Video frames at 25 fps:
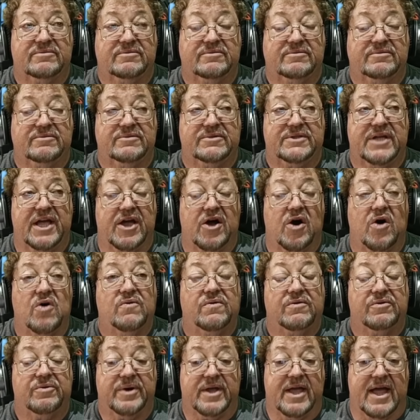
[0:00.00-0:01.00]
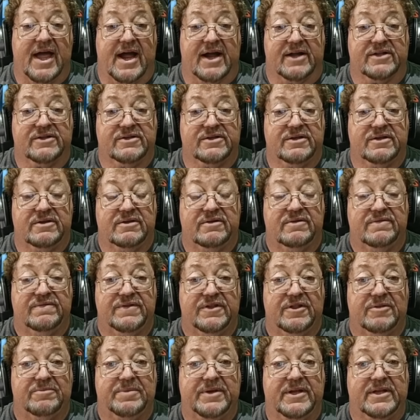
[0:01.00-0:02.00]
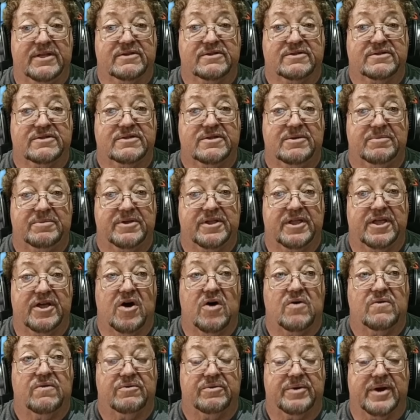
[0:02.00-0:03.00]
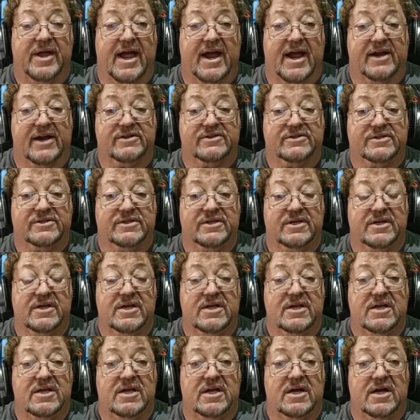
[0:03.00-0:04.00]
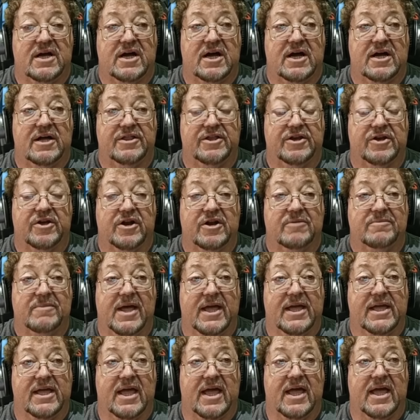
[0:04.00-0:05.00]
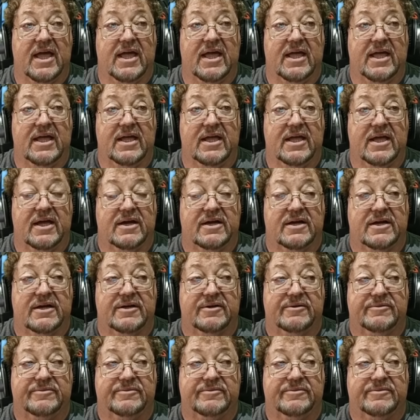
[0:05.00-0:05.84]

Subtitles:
they overreact. The Philippines typically overreacts. They're going to make they're